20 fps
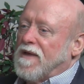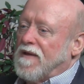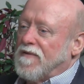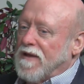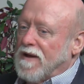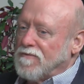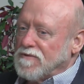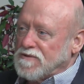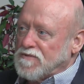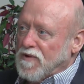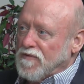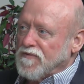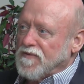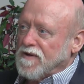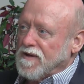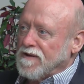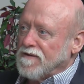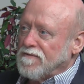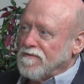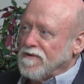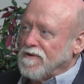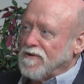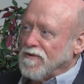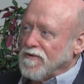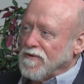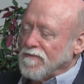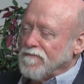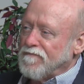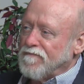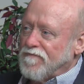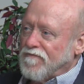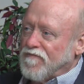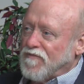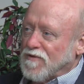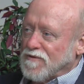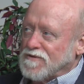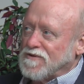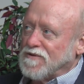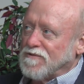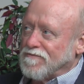and that was one thing, you know, the
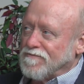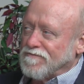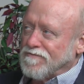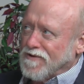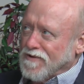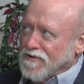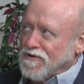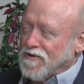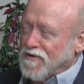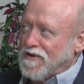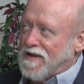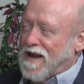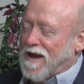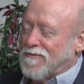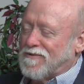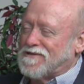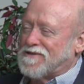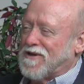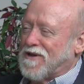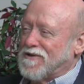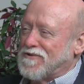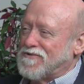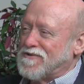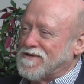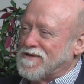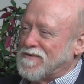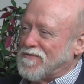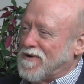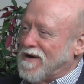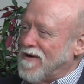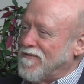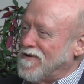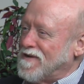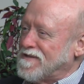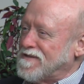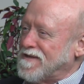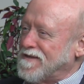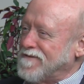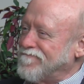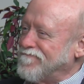folks who really knew the apostolic tradition were having to
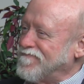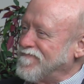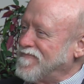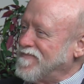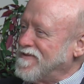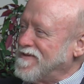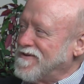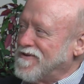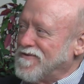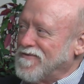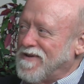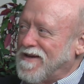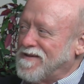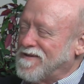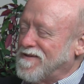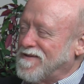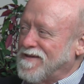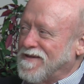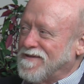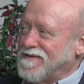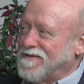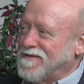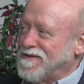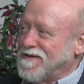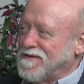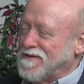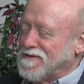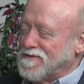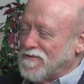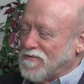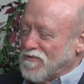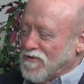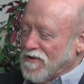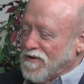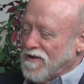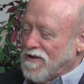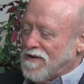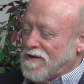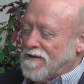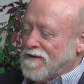say, no, that, that that doesn't
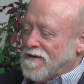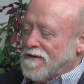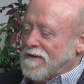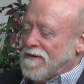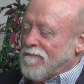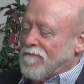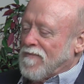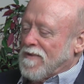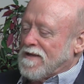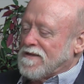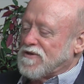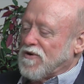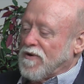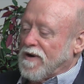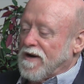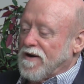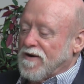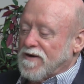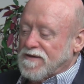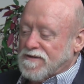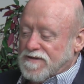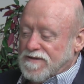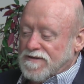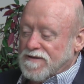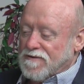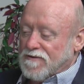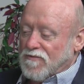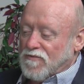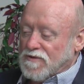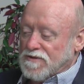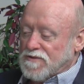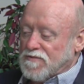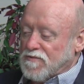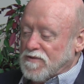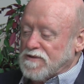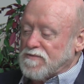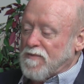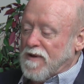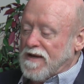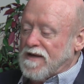work. So Arius was
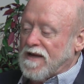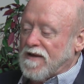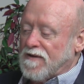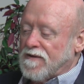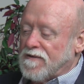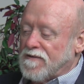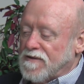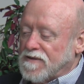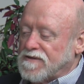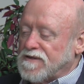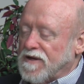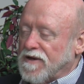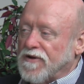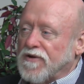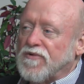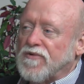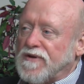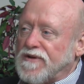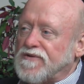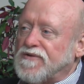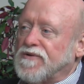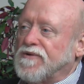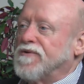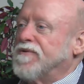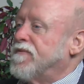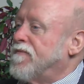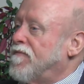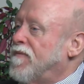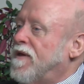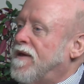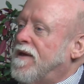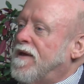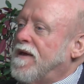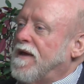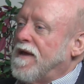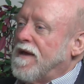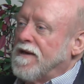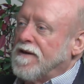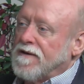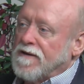was making the son a creature
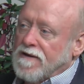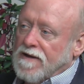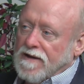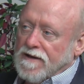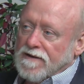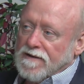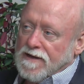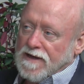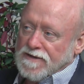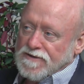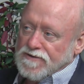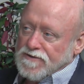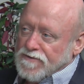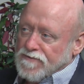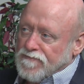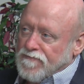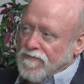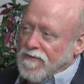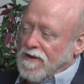and and lesser.